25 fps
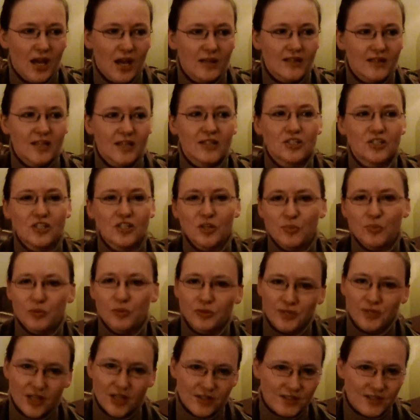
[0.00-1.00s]
And then she
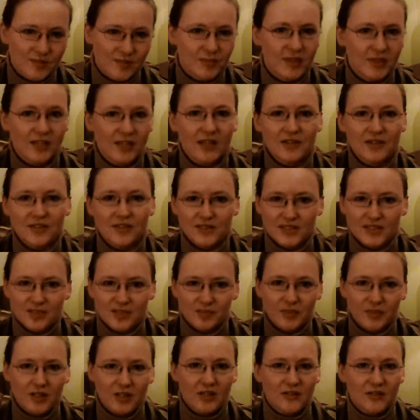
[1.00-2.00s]
pulled out something else and
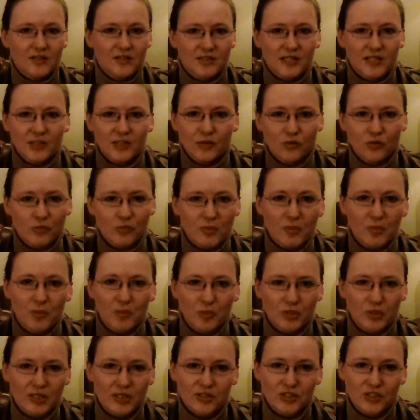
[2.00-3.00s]
something else, and I don't remember
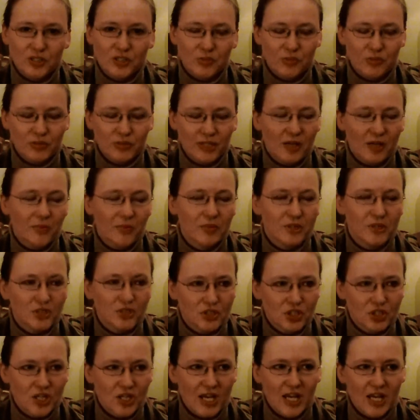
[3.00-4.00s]
what else she pulled out, but
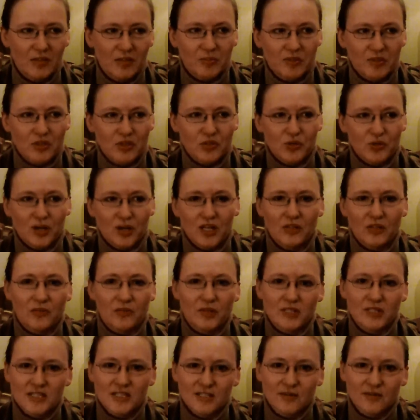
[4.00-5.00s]
she had me try and
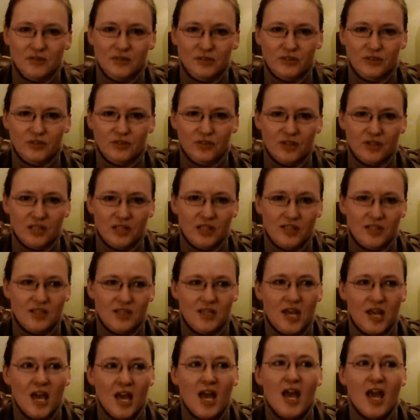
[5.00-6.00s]
read several different things.